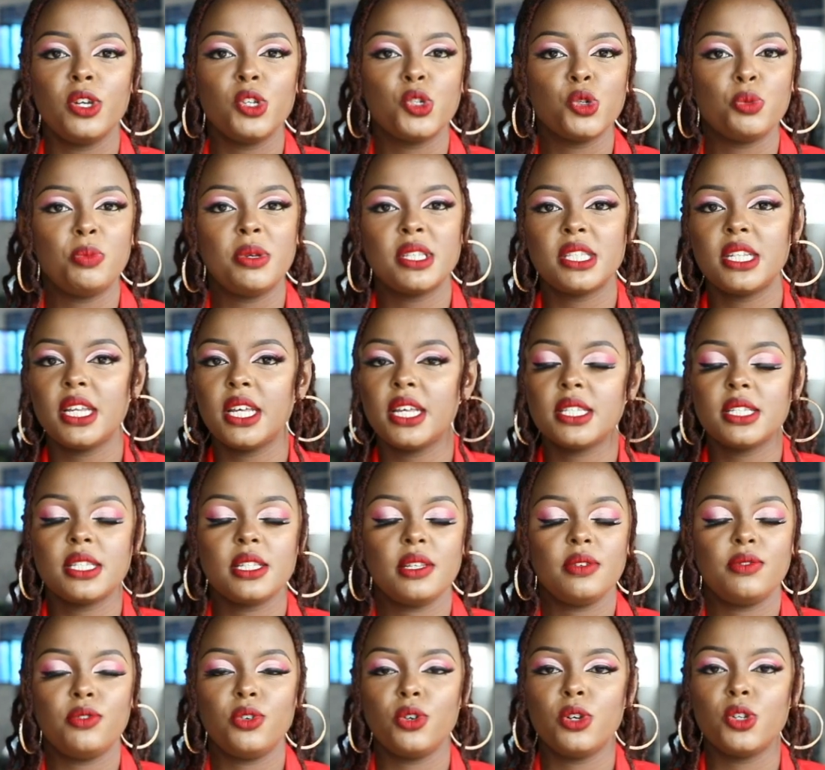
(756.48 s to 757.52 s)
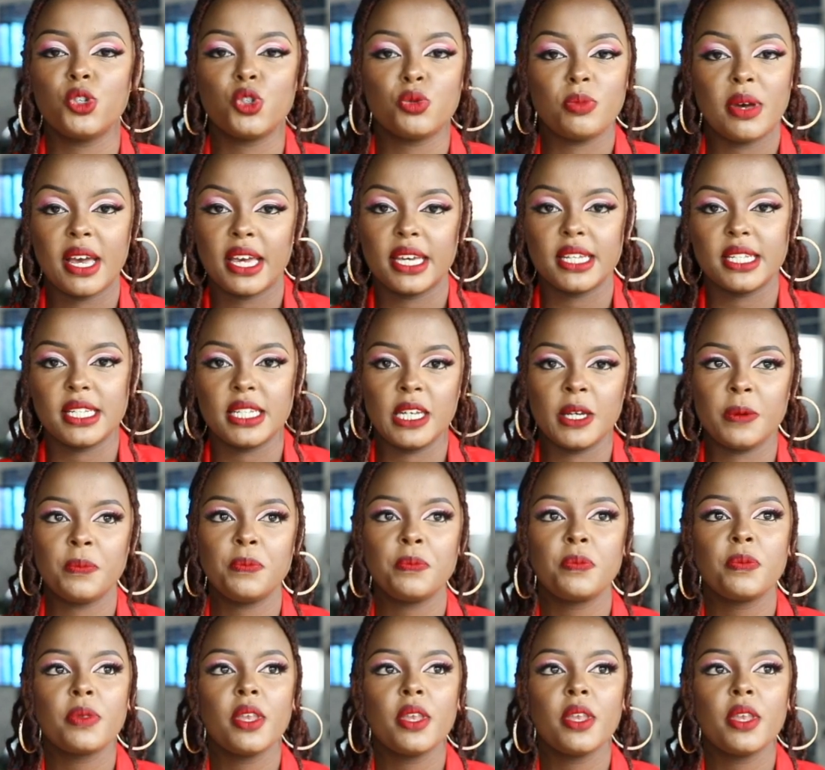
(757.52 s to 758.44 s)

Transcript: you're into business, if you're into marketing.